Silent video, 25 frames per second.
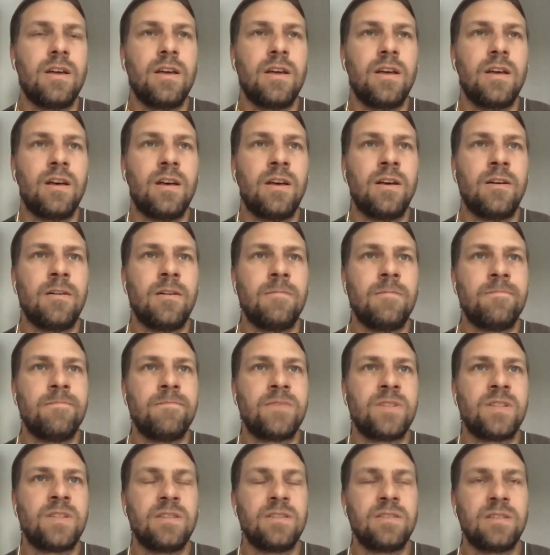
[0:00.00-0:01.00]

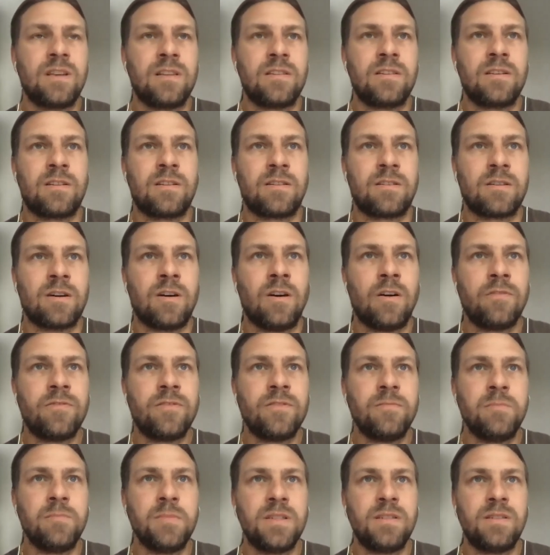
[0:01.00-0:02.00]
things that are
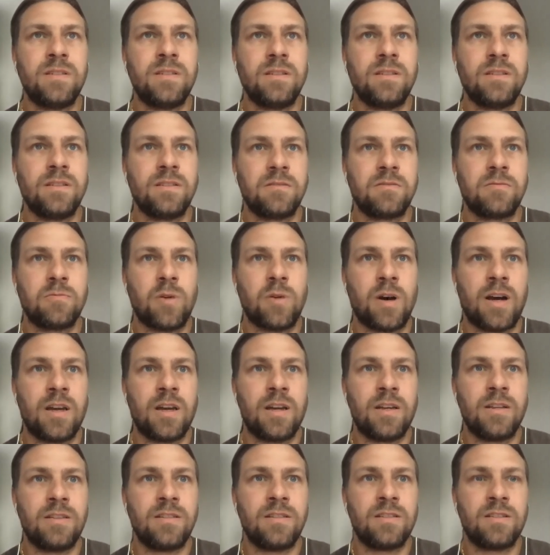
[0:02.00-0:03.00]
often missing is why
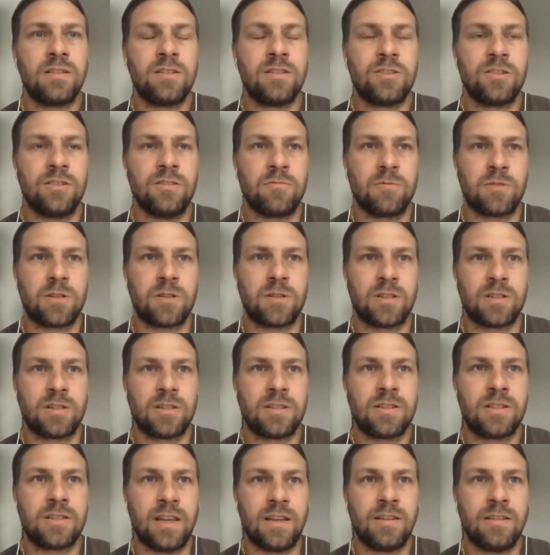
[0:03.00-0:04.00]
decisions were
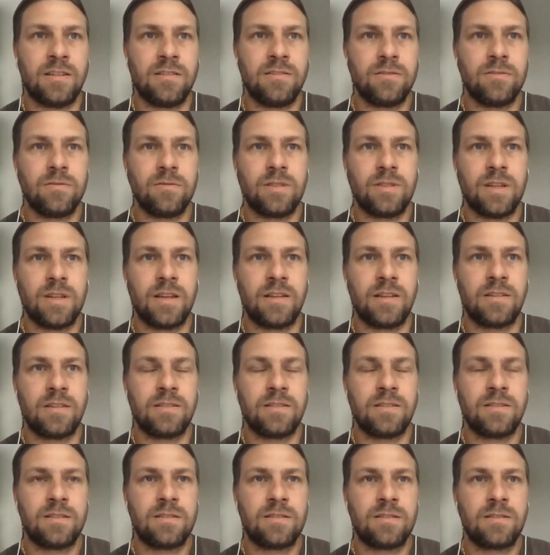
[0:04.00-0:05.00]
taken to take
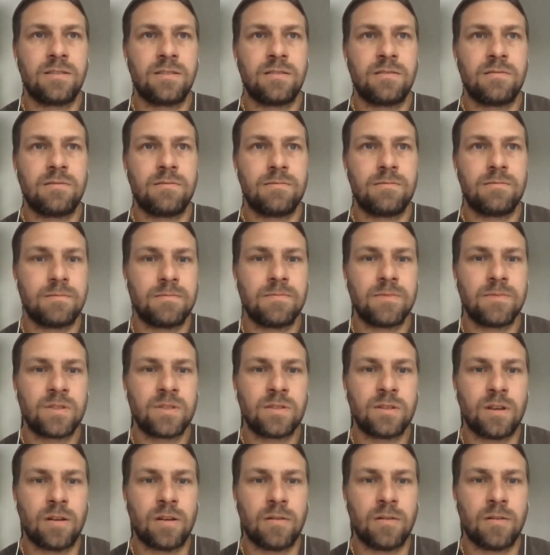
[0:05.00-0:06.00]

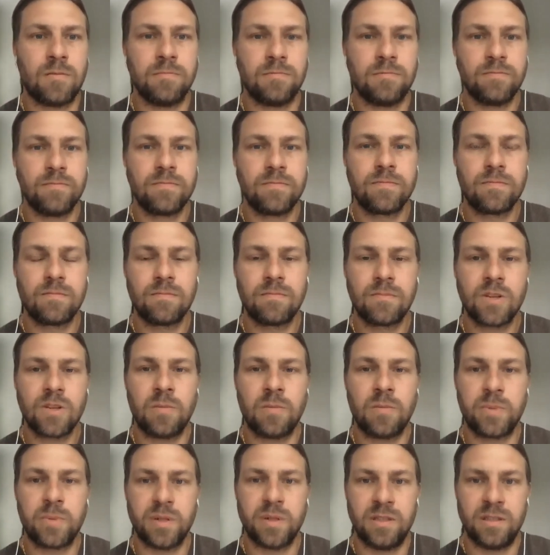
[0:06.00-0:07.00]
some
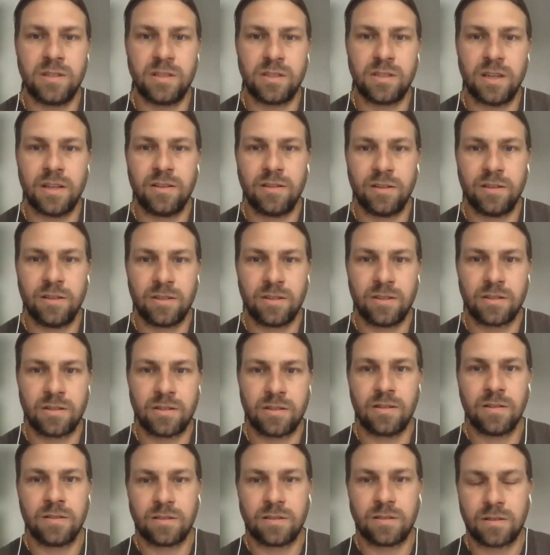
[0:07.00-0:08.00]
component and not
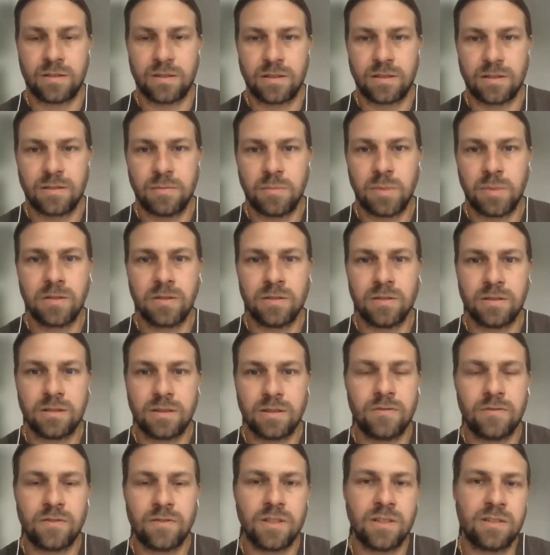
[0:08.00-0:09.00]
others. Because
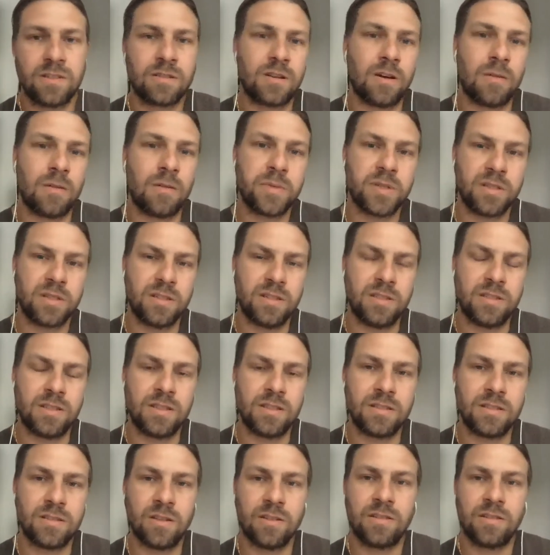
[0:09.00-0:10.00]
if this component
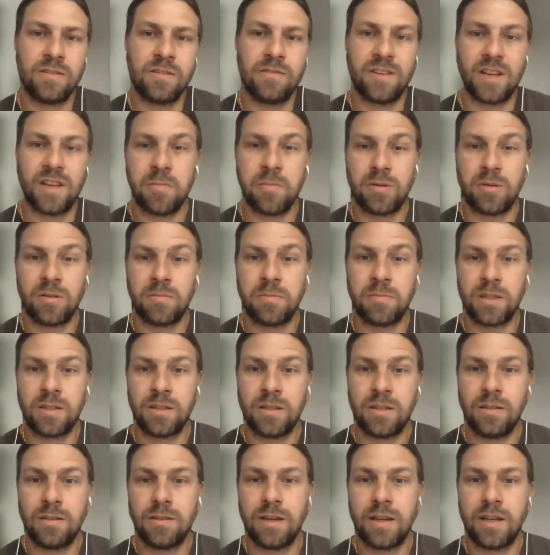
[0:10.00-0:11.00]
is not
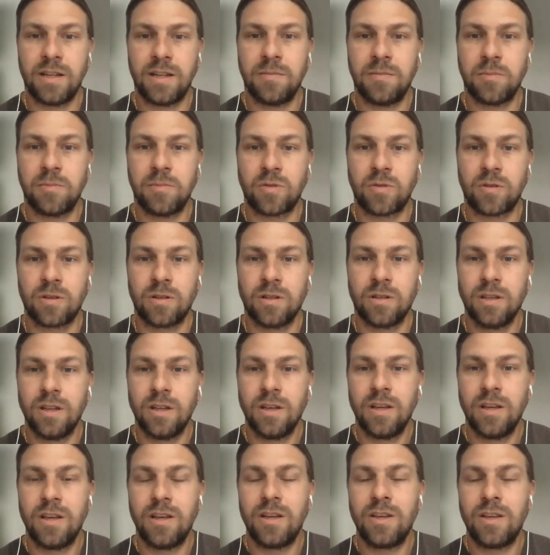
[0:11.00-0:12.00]
available anymore,
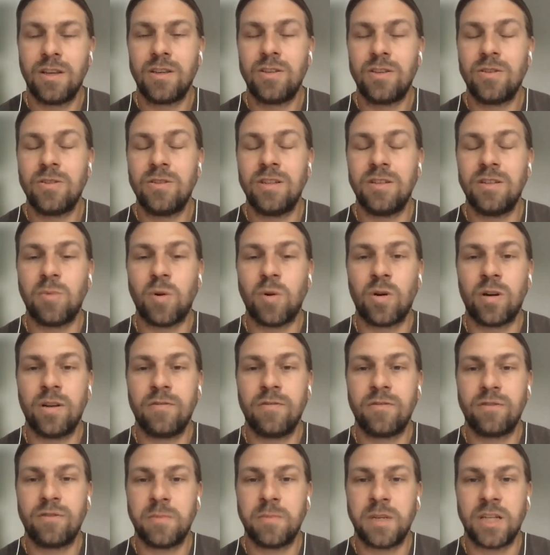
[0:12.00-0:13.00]
you need more
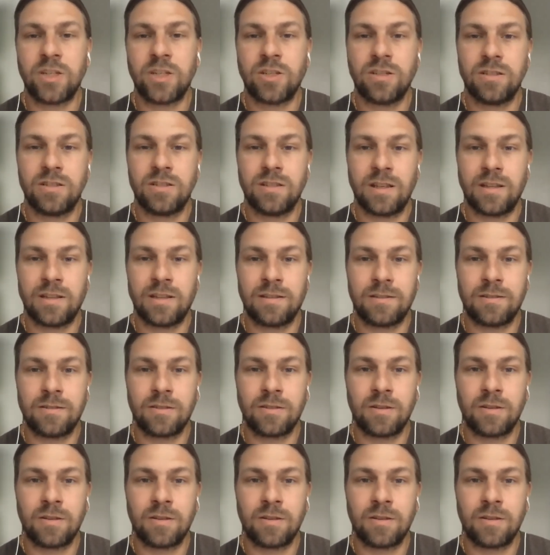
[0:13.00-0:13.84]
information that the